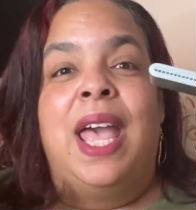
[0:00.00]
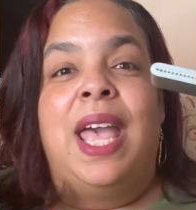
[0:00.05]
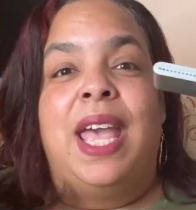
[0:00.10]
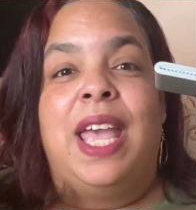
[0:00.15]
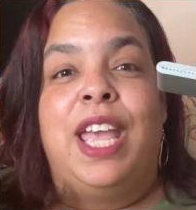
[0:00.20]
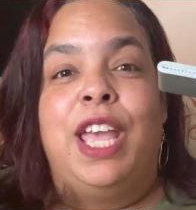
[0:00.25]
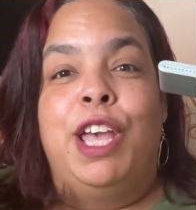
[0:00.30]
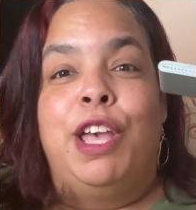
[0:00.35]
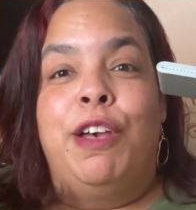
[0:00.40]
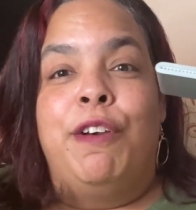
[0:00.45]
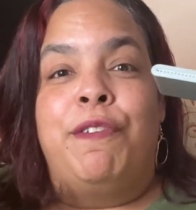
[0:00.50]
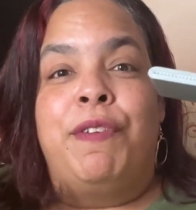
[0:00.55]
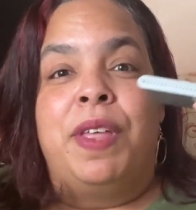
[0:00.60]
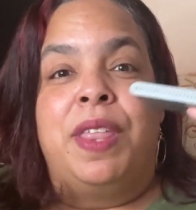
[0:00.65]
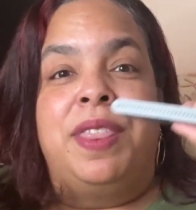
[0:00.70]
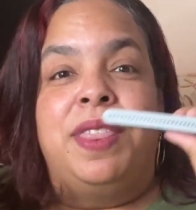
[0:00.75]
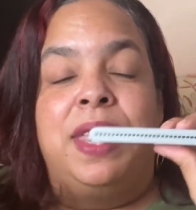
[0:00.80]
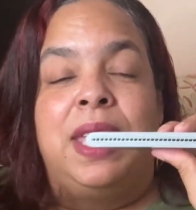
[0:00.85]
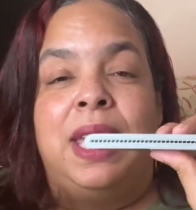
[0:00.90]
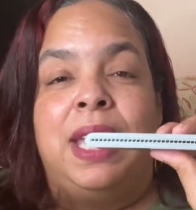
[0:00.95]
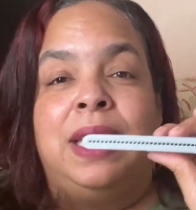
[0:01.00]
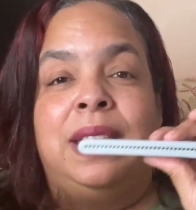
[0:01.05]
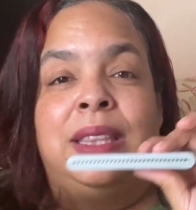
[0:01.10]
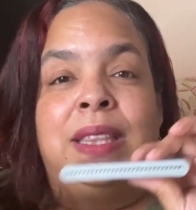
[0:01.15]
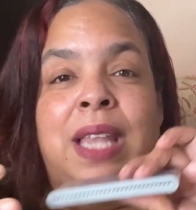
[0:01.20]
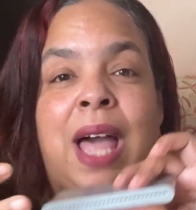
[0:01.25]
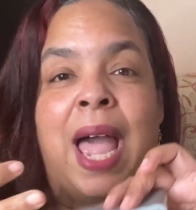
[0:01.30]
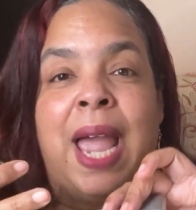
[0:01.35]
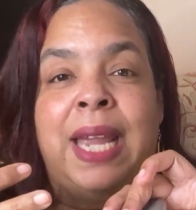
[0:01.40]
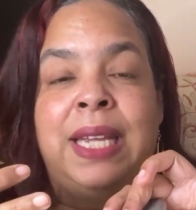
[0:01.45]
If the
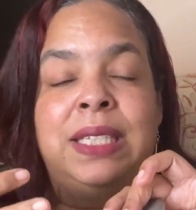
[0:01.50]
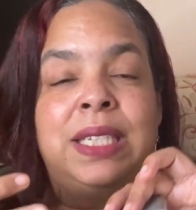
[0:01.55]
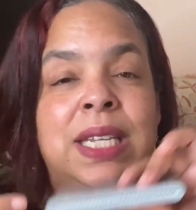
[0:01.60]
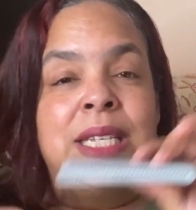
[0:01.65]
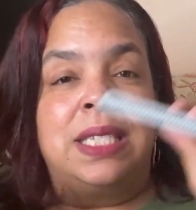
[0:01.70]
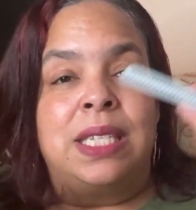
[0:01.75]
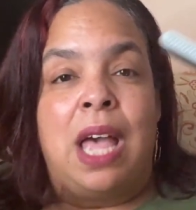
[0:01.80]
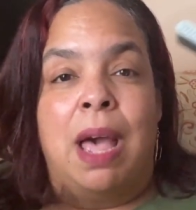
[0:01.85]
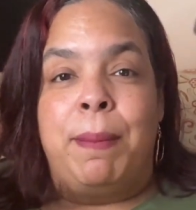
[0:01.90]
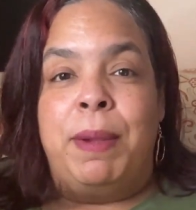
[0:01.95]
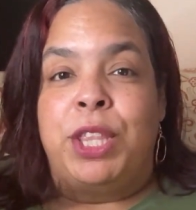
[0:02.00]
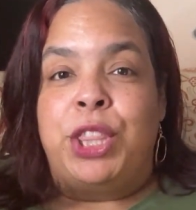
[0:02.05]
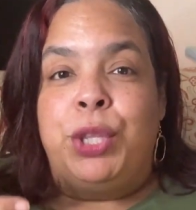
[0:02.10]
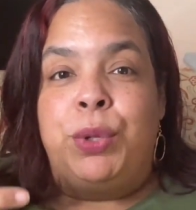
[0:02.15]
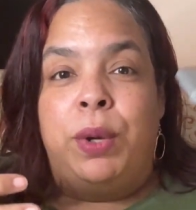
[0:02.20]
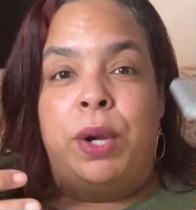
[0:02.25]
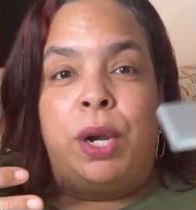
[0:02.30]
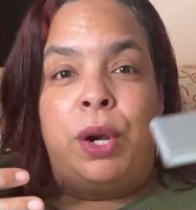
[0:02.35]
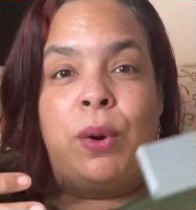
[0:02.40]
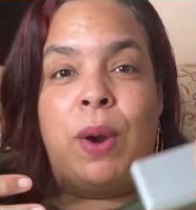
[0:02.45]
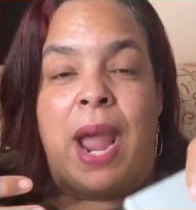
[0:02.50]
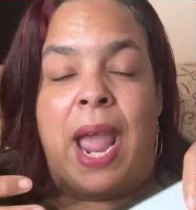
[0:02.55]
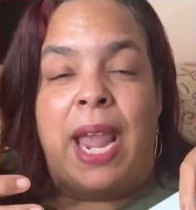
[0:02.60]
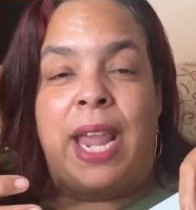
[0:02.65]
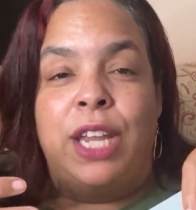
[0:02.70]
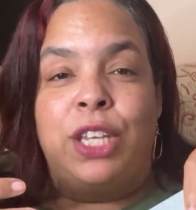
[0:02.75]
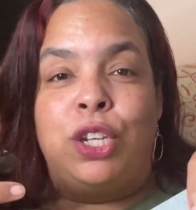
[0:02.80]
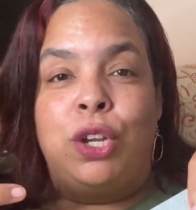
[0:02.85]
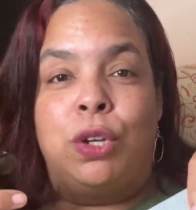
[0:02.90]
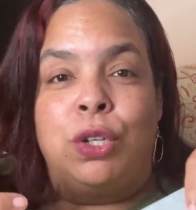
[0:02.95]
light is coming through a crack
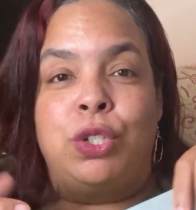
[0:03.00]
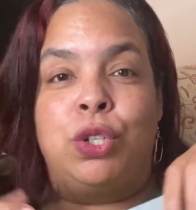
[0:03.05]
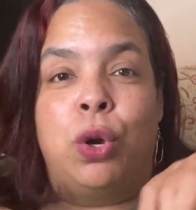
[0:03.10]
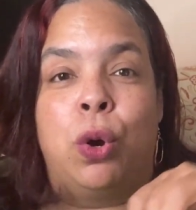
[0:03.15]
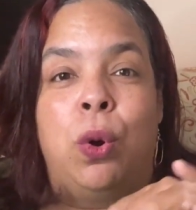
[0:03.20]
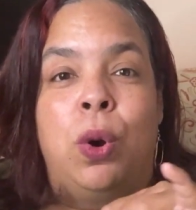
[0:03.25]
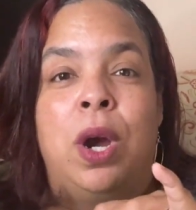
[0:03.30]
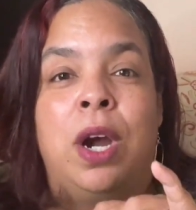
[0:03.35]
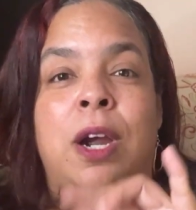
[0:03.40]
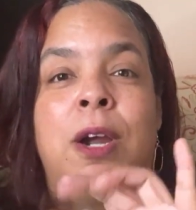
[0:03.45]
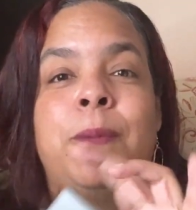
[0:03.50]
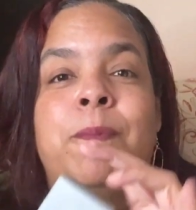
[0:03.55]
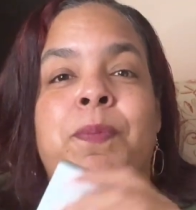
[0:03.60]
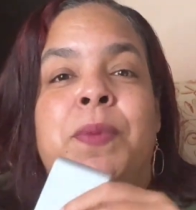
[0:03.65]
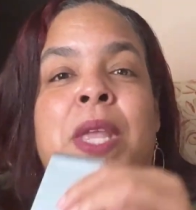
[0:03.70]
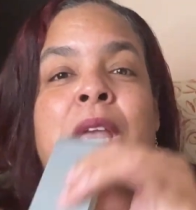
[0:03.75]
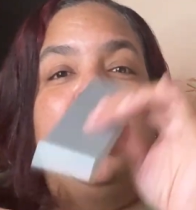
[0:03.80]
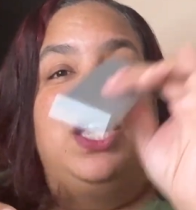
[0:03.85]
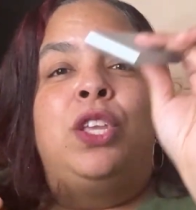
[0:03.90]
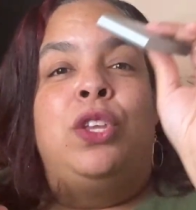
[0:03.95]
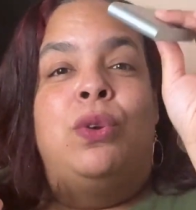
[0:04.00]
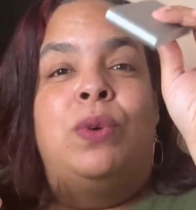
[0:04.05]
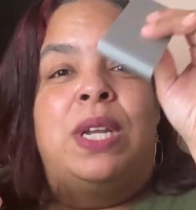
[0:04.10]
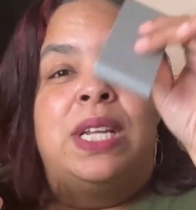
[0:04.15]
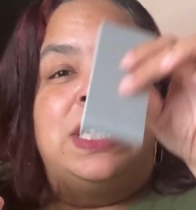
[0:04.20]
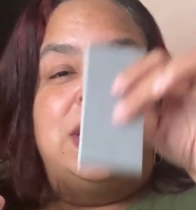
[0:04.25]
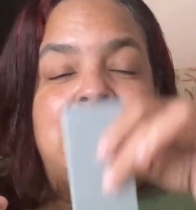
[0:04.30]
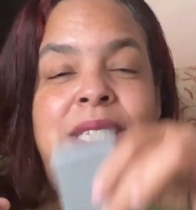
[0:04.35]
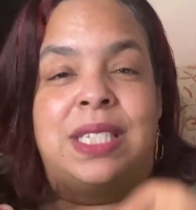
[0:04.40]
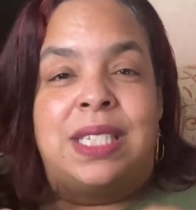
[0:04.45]
in your door, you
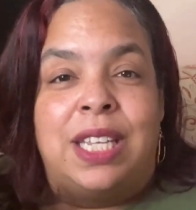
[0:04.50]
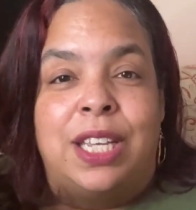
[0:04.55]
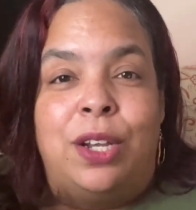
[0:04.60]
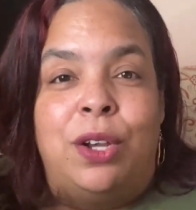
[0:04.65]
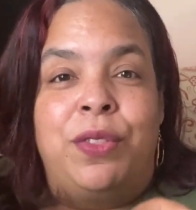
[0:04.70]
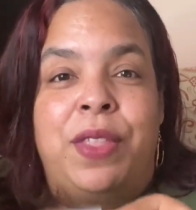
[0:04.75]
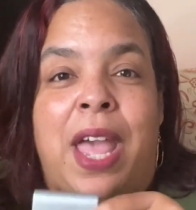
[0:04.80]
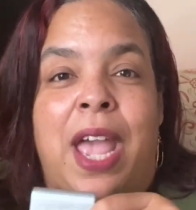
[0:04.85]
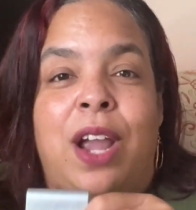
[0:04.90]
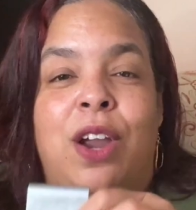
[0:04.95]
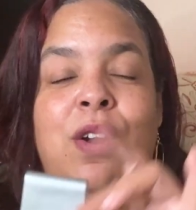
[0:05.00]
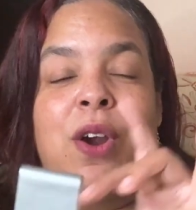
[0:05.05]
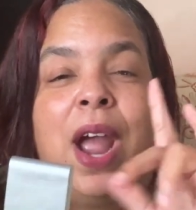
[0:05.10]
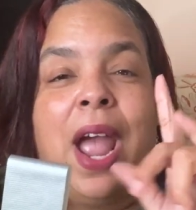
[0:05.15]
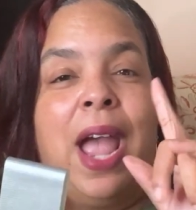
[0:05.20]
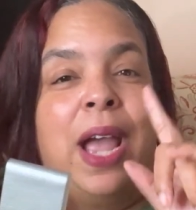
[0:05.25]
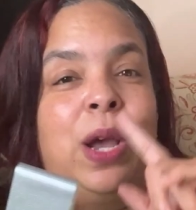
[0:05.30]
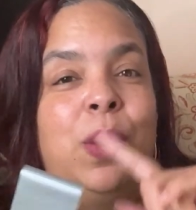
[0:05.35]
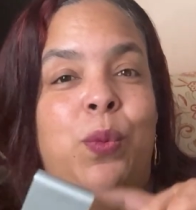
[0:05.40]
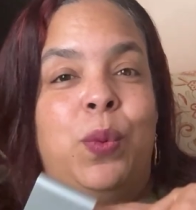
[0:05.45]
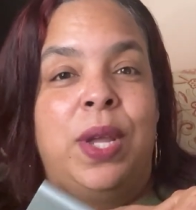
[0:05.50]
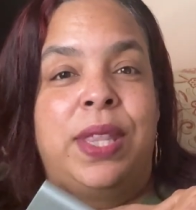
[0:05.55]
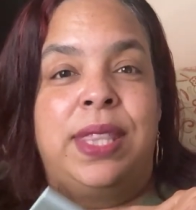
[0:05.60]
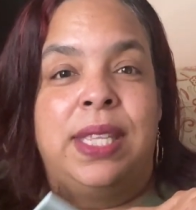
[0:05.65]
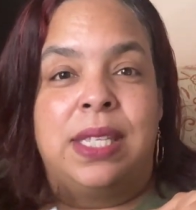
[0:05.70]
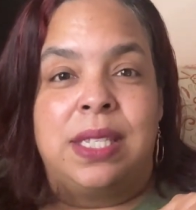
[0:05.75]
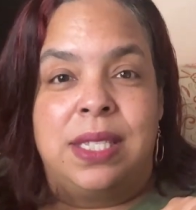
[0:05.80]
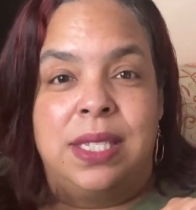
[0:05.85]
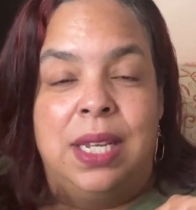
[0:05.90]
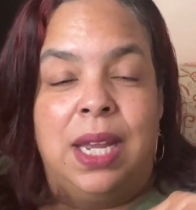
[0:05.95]
can seal that crack with
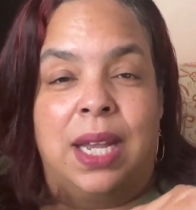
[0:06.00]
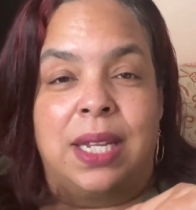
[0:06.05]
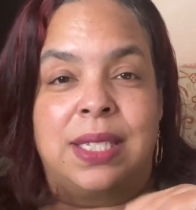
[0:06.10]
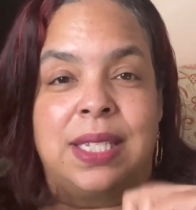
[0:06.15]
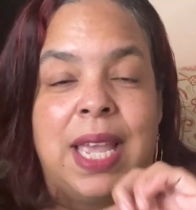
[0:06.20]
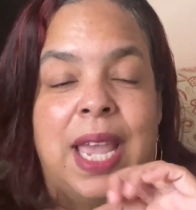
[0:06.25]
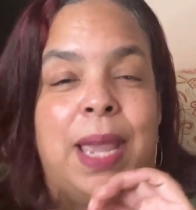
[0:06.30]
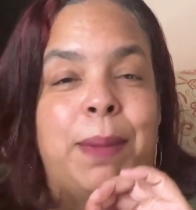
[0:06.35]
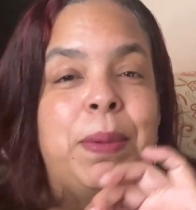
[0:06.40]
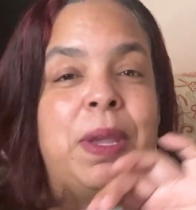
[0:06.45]
this duct tape.